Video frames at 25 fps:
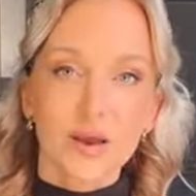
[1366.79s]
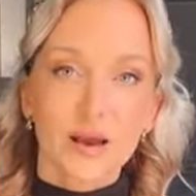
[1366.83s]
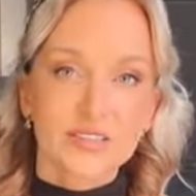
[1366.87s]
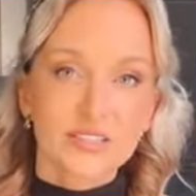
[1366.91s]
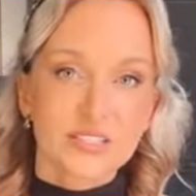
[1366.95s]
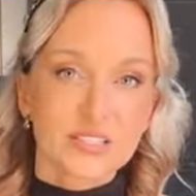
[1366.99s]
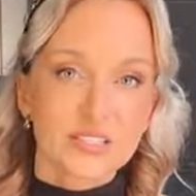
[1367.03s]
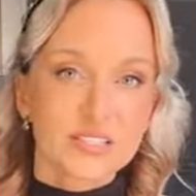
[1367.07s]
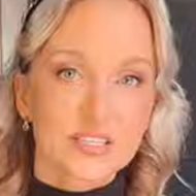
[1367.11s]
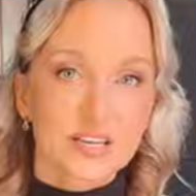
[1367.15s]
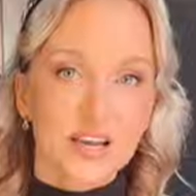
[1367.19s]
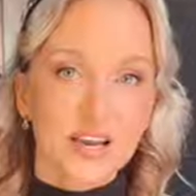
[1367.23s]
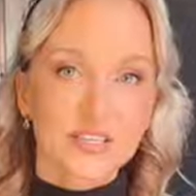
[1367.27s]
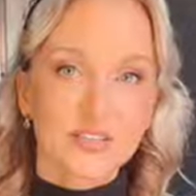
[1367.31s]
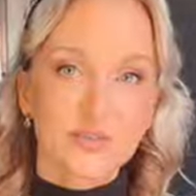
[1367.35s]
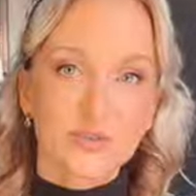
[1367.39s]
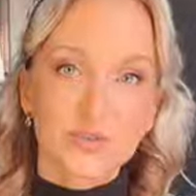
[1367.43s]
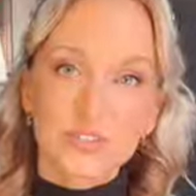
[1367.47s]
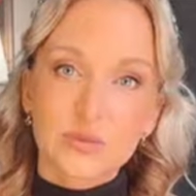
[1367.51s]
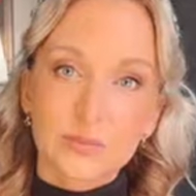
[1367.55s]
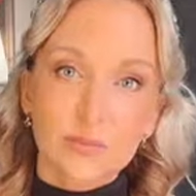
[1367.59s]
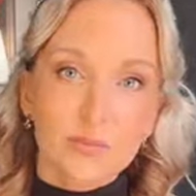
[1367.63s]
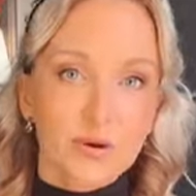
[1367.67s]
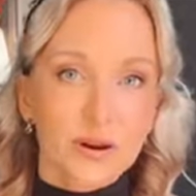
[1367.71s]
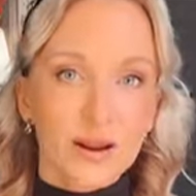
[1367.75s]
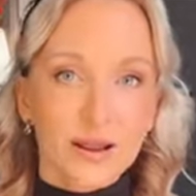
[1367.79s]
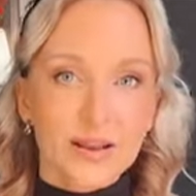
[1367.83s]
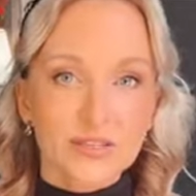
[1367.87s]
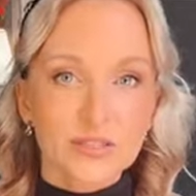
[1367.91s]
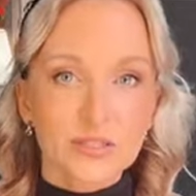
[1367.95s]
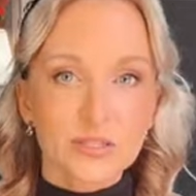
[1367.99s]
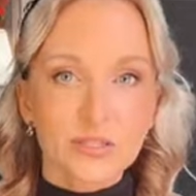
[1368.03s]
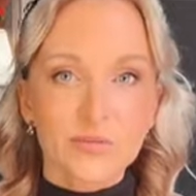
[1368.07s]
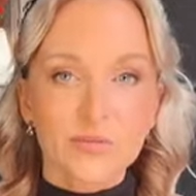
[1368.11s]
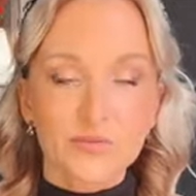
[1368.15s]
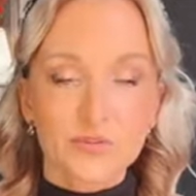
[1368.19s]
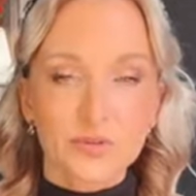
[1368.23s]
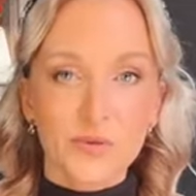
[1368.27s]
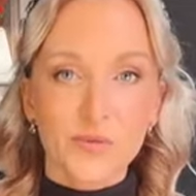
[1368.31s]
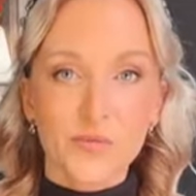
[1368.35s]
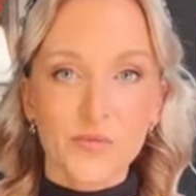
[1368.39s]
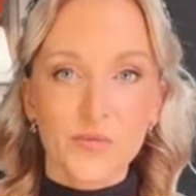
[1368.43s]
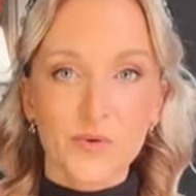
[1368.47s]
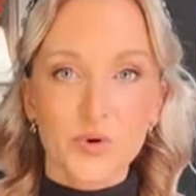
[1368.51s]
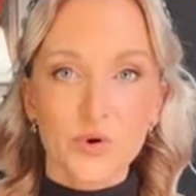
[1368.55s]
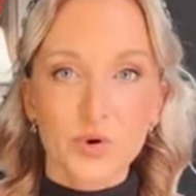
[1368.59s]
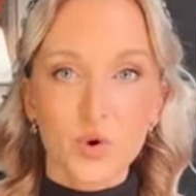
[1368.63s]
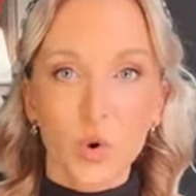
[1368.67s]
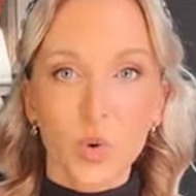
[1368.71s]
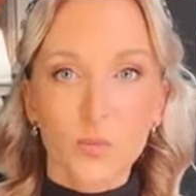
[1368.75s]
As I said, there's plenty of
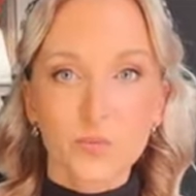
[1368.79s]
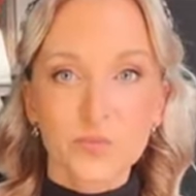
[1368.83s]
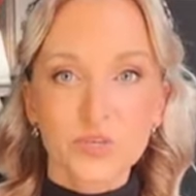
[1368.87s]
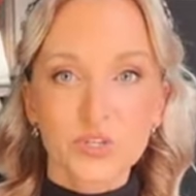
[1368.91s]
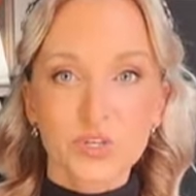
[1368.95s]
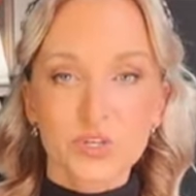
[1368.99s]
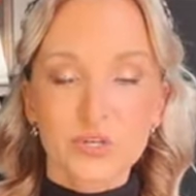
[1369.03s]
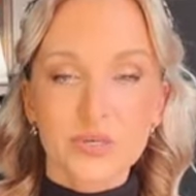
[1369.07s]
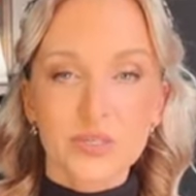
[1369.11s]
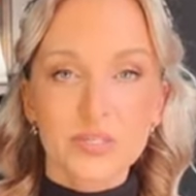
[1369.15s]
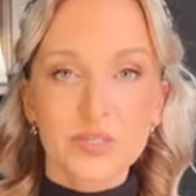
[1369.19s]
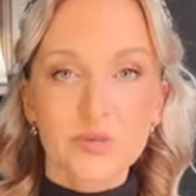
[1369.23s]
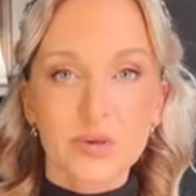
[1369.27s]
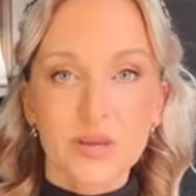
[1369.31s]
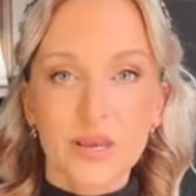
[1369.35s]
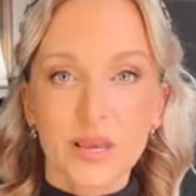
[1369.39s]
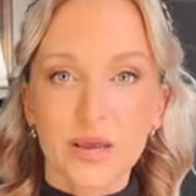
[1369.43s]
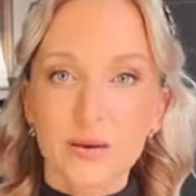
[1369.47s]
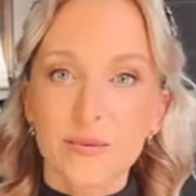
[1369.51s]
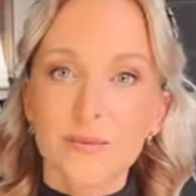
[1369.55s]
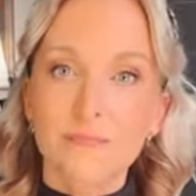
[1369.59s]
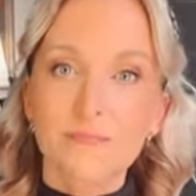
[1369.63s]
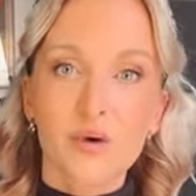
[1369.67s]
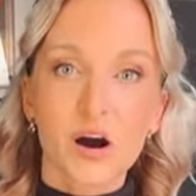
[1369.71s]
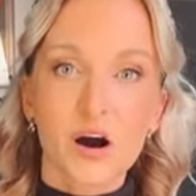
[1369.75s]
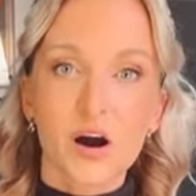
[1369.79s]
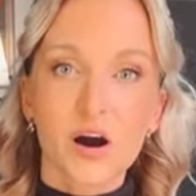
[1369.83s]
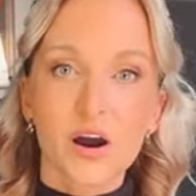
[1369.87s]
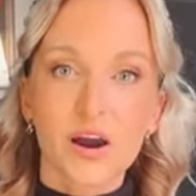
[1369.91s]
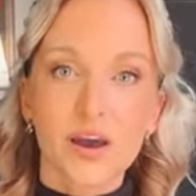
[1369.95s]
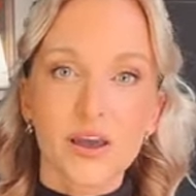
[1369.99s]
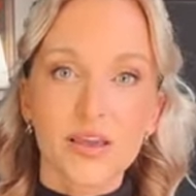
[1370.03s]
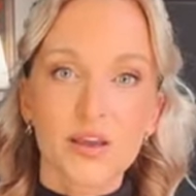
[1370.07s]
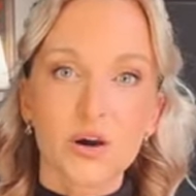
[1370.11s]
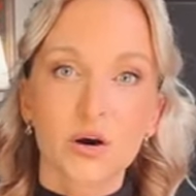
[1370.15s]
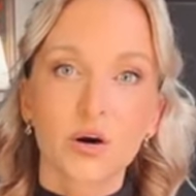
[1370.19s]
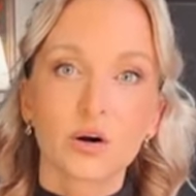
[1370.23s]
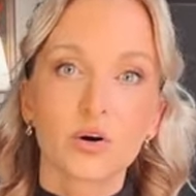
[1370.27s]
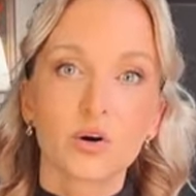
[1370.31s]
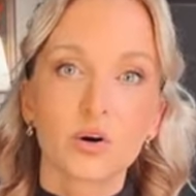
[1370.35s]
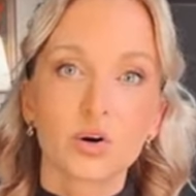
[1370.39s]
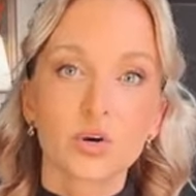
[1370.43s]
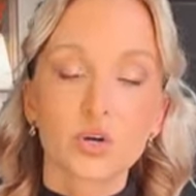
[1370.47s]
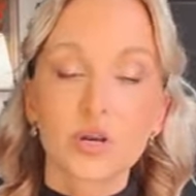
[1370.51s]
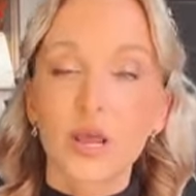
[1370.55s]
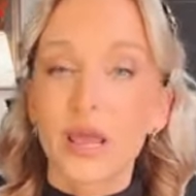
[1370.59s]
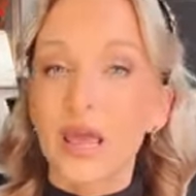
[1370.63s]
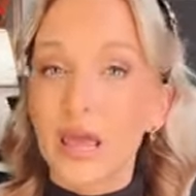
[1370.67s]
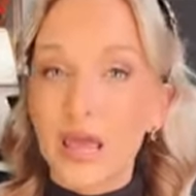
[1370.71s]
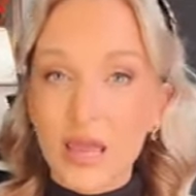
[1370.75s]
different options you can buy
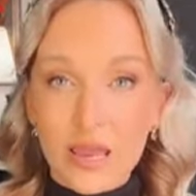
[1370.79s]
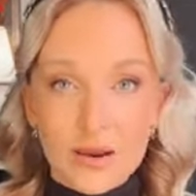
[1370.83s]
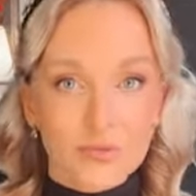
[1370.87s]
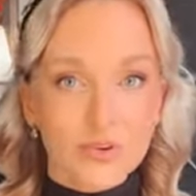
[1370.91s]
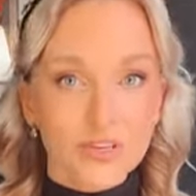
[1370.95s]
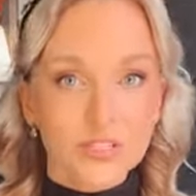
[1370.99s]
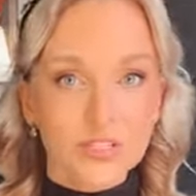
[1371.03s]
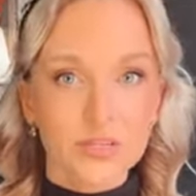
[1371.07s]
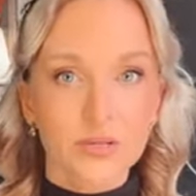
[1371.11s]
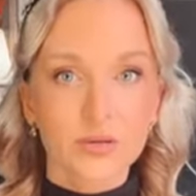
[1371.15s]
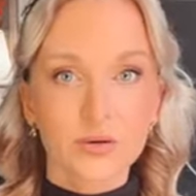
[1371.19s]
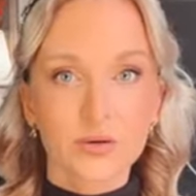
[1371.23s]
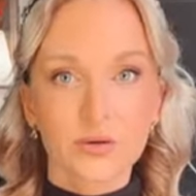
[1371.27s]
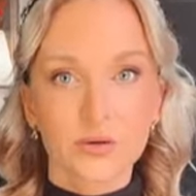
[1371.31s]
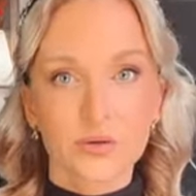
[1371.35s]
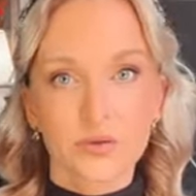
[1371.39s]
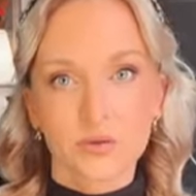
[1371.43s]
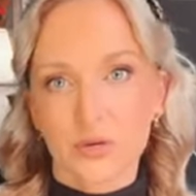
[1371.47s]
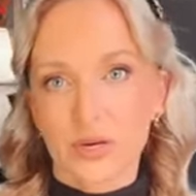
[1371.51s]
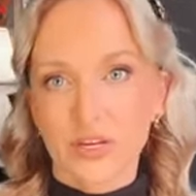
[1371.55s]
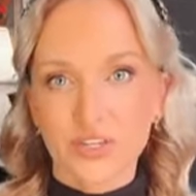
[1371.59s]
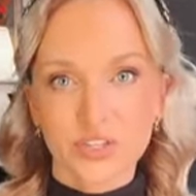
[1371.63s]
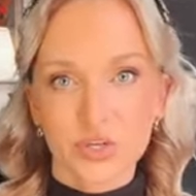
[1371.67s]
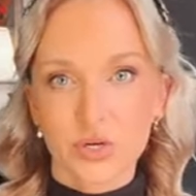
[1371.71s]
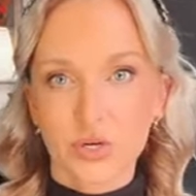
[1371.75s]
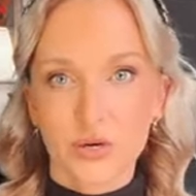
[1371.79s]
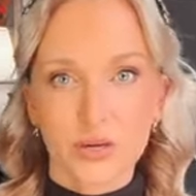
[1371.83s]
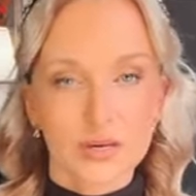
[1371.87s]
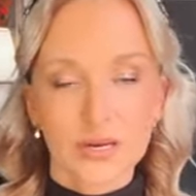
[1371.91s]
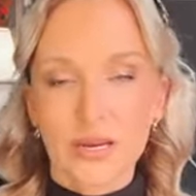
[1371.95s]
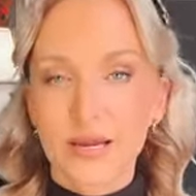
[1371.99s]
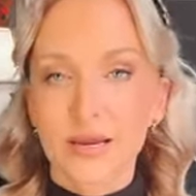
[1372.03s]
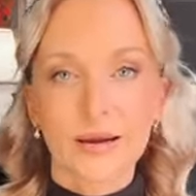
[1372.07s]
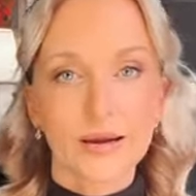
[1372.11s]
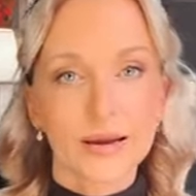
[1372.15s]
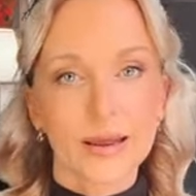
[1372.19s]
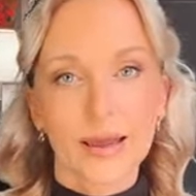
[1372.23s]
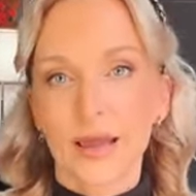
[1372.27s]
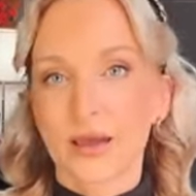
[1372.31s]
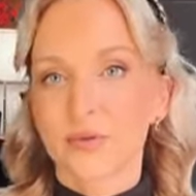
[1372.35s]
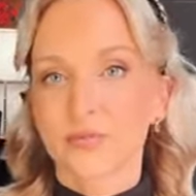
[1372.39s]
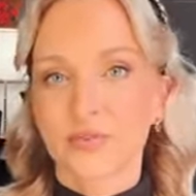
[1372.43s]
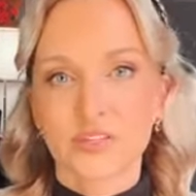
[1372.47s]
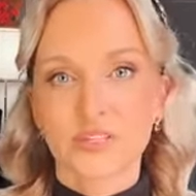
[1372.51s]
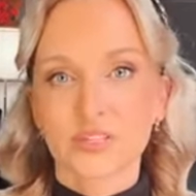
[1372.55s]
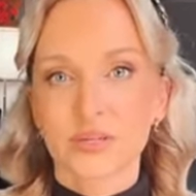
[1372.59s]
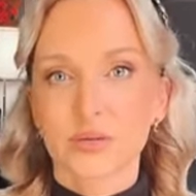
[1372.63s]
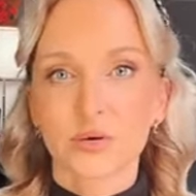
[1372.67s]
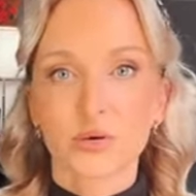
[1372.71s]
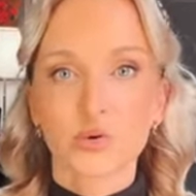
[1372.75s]
on every single, literally nearly
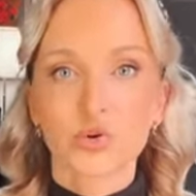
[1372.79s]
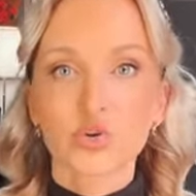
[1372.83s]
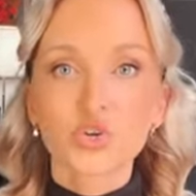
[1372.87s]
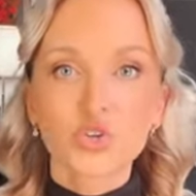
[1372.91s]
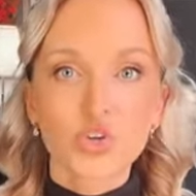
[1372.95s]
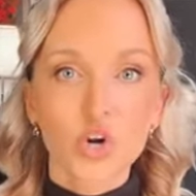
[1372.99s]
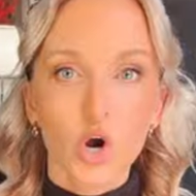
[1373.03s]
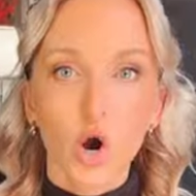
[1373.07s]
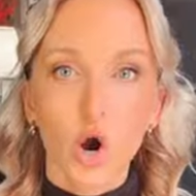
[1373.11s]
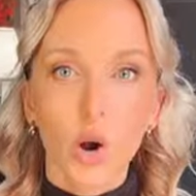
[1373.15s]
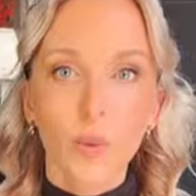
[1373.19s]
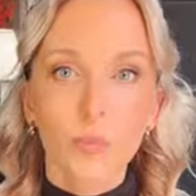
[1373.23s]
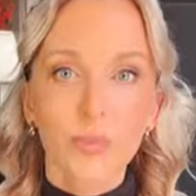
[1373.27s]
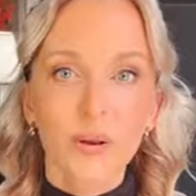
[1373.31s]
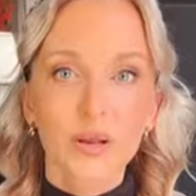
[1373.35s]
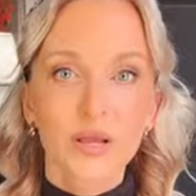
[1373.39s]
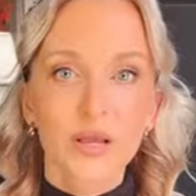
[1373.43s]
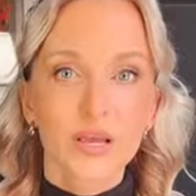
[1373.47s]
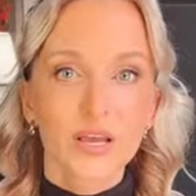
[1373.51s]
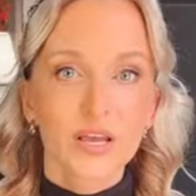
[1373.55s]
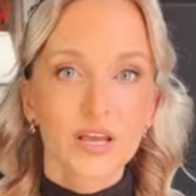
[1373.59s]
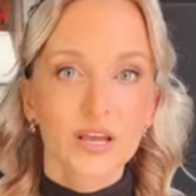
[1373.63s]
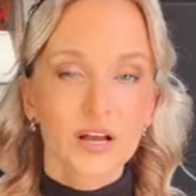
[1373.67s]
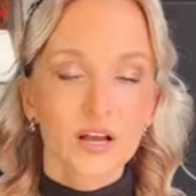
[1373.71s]
every single shop,